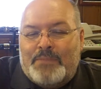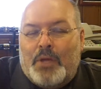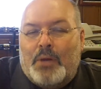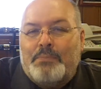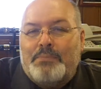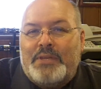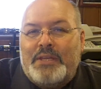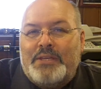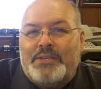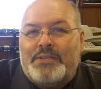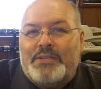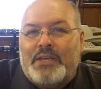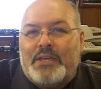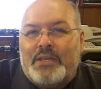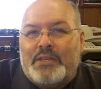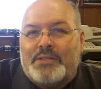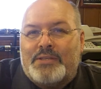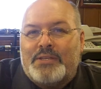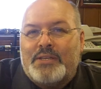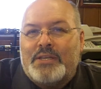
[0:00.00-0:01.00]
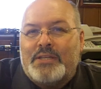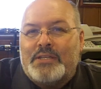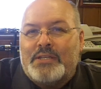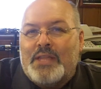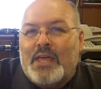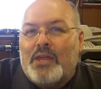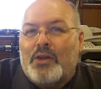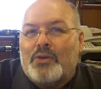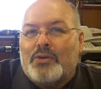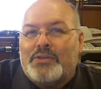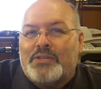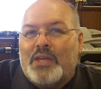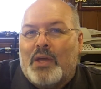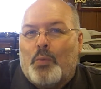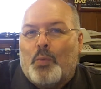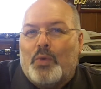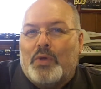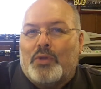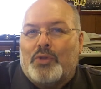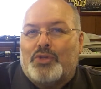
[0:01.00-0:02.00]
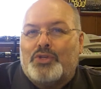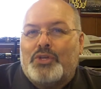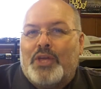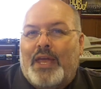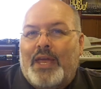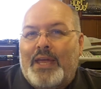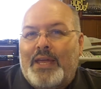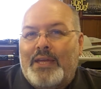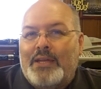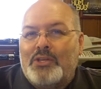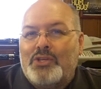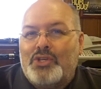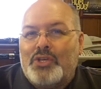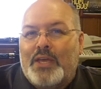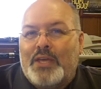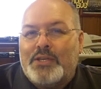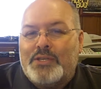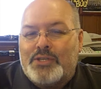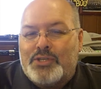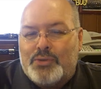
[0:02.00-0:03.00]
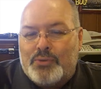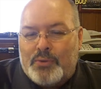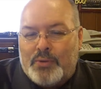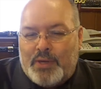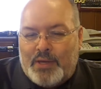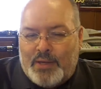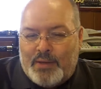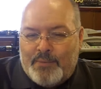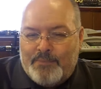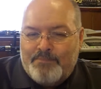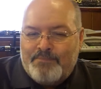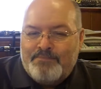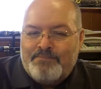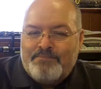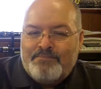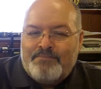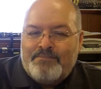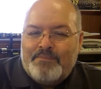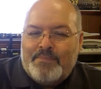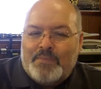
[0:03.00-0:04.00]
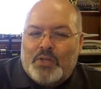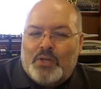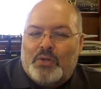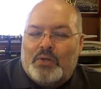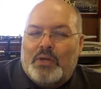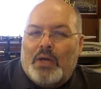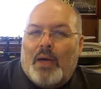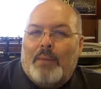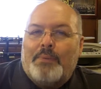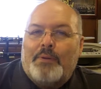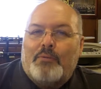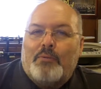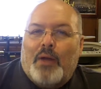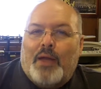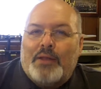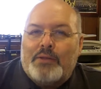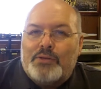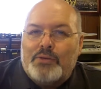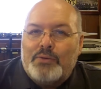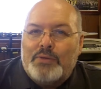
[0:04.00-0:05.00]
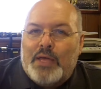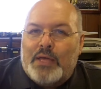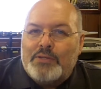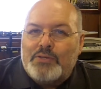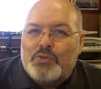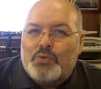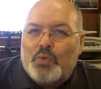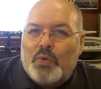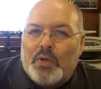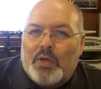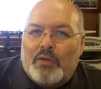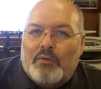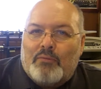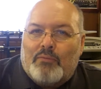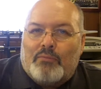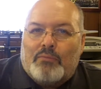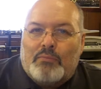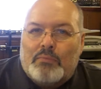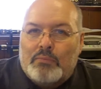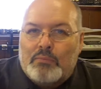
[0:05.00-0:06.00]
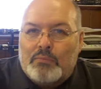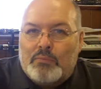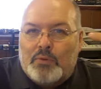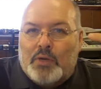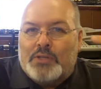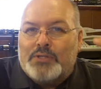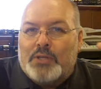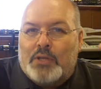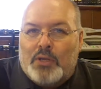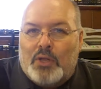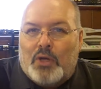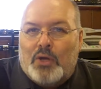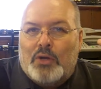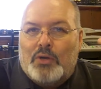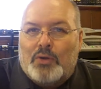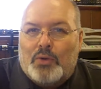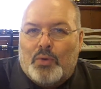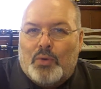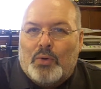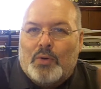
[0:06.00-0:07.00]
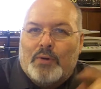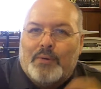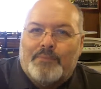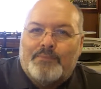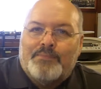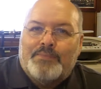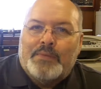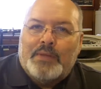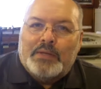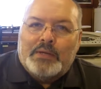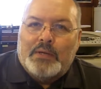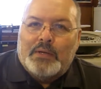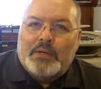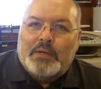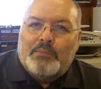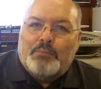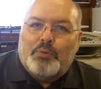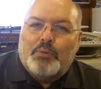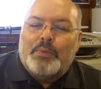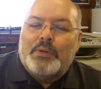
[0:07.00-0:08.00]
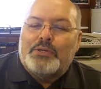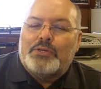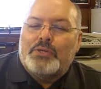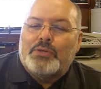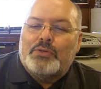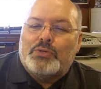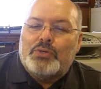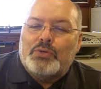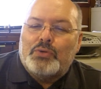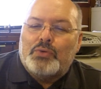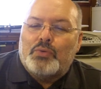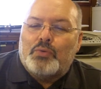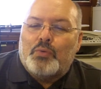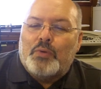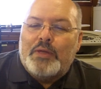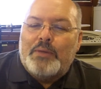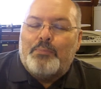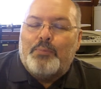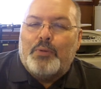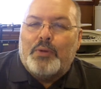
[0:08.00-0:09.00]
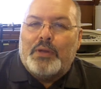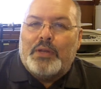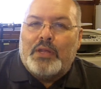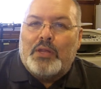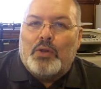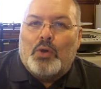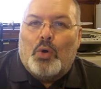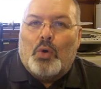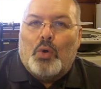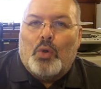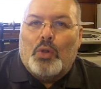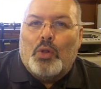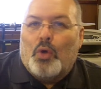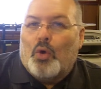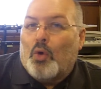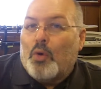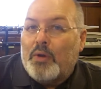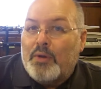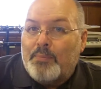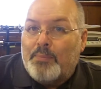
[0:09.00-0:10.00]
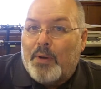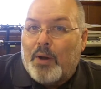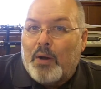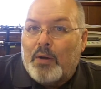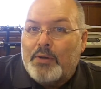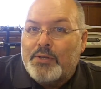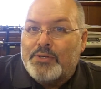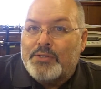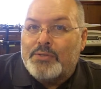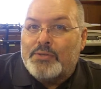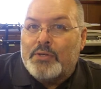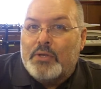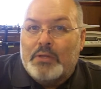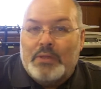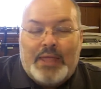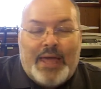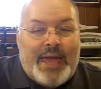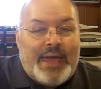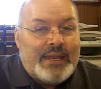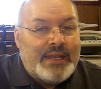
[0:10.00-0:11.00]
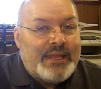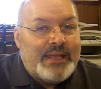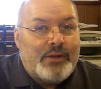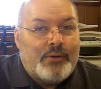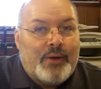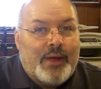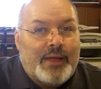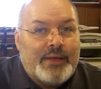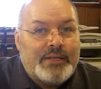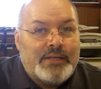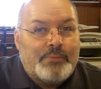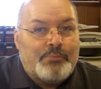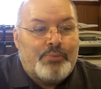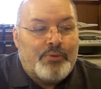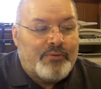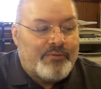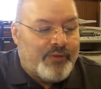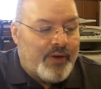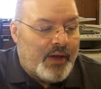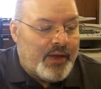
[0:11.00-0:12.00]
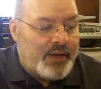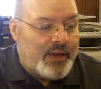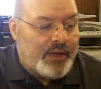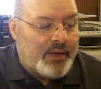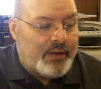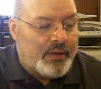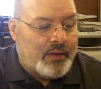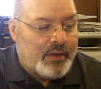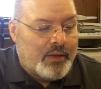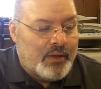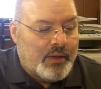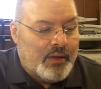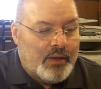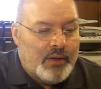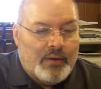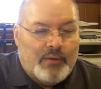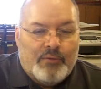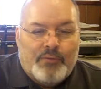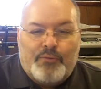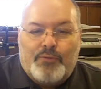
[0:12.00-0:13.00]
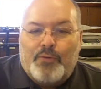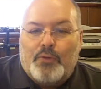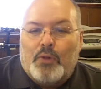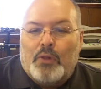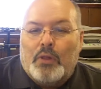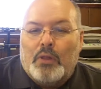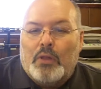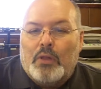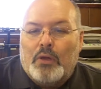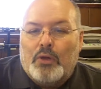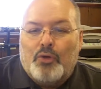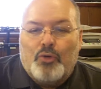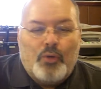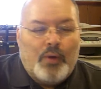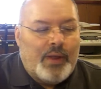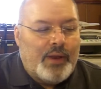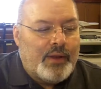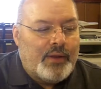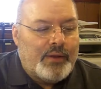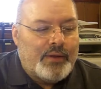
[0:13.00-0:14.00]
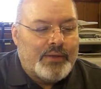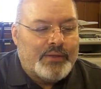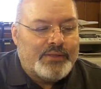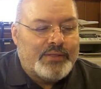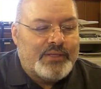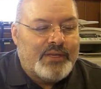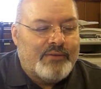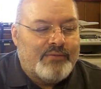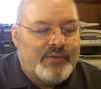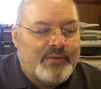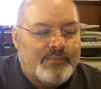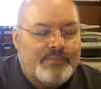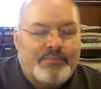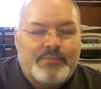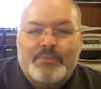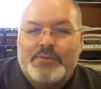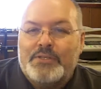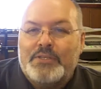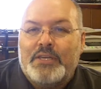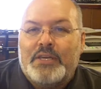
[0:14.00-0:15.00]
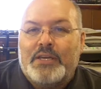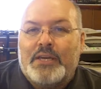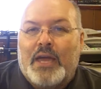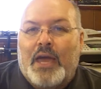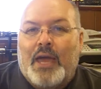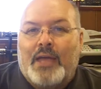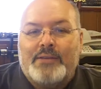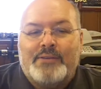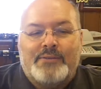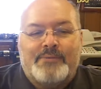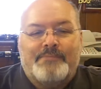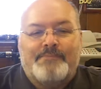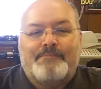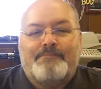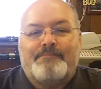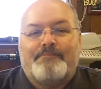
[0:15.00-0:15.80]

Dump DC, 6 letters that will change history. Copyright 2012, Russell Longcore. Permission to reprint in whole or in part is gladly granted, providing full credit is given. See you guys.